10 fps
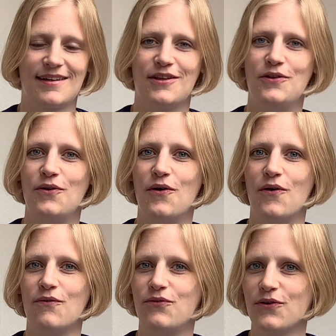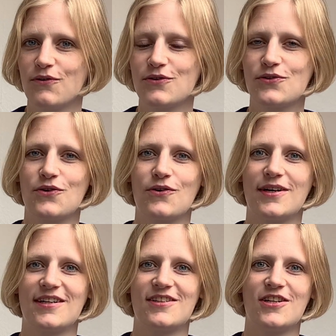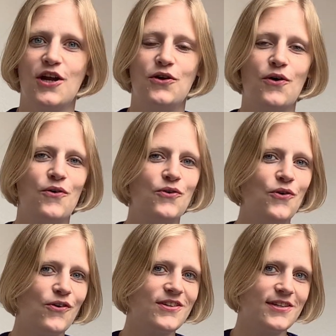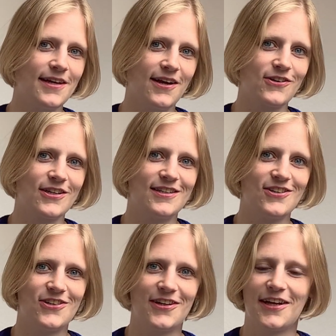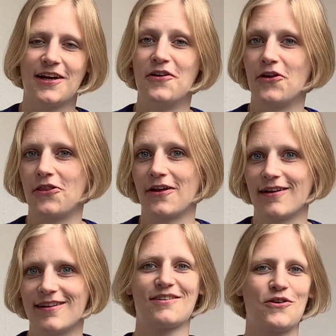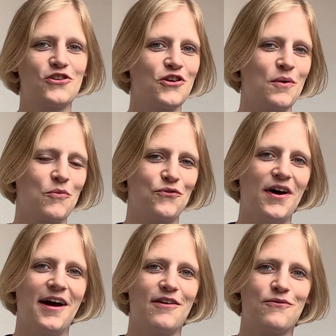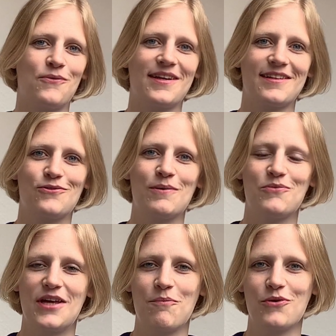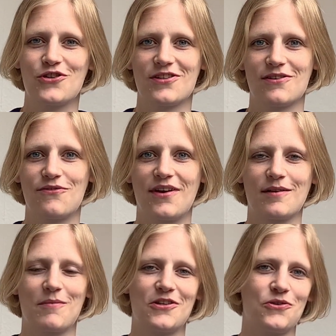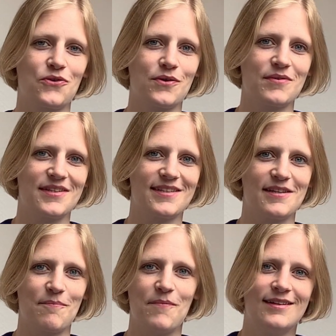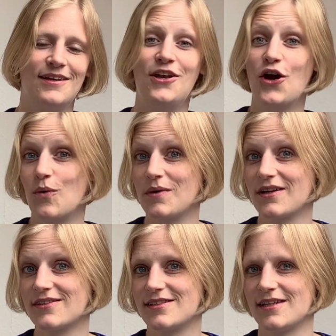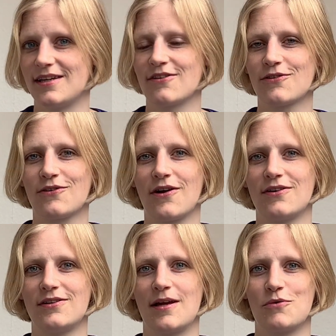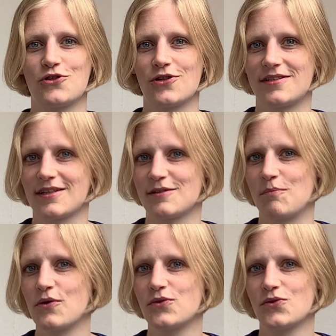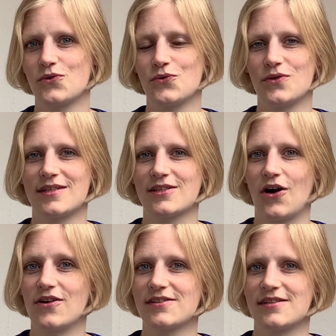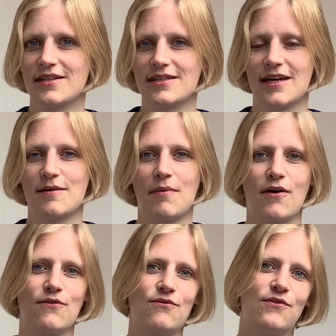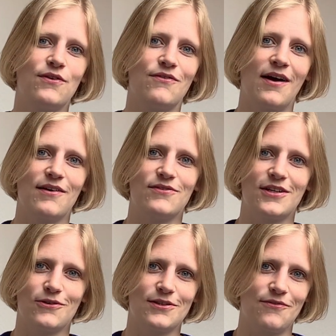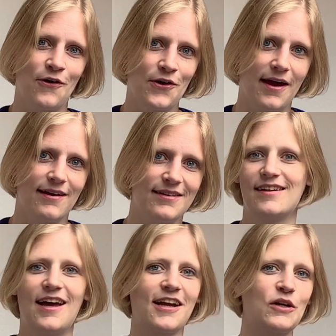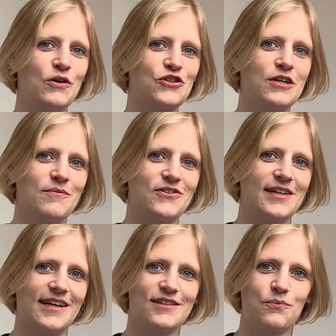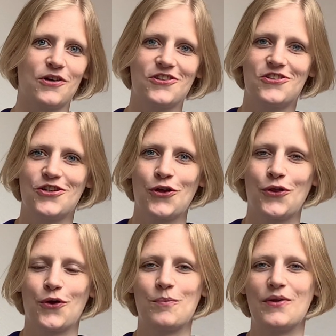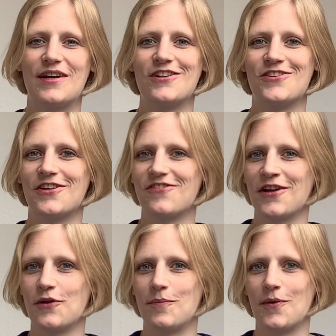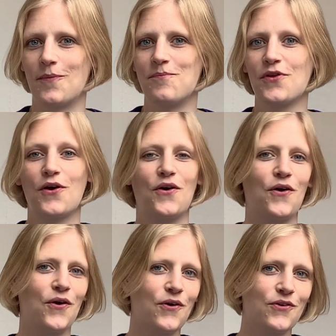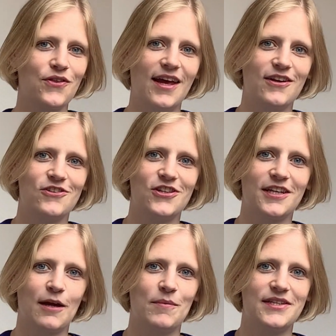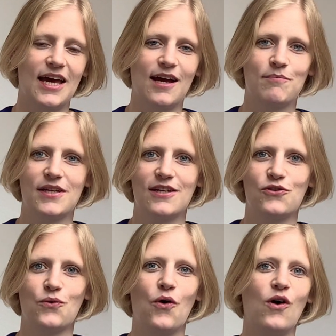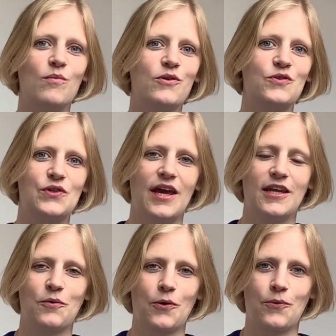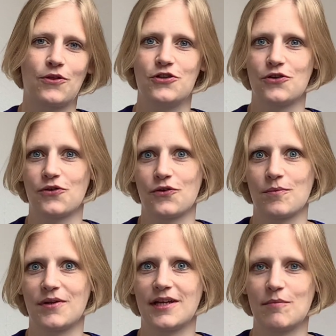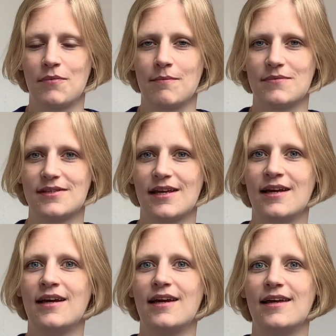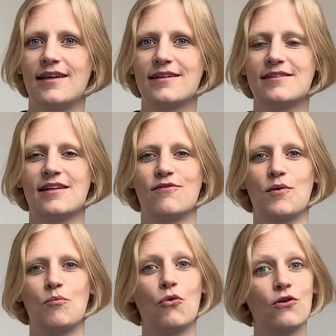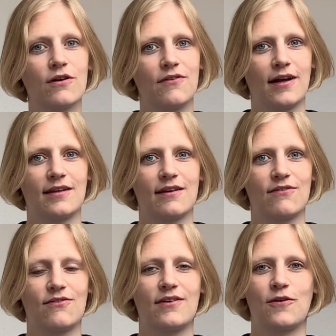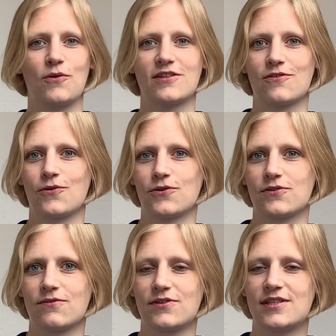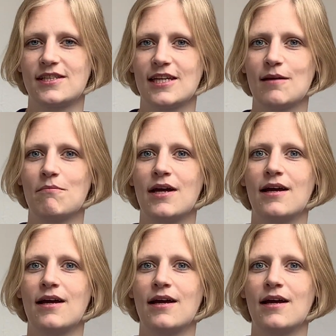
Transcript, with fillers: No fuel storage, no noisy air conditioning, nothing. Question number five, will extreme temperatures affect my geothermal system? No, because the underground temperature it's exposed to is constant at about 55 degrees Fahrenheit. And question number six, where is geothermal energy available? Earth energy can be tapped into almost anywhere with geothermal heat pumps. It is even more effective at reservoirs of steam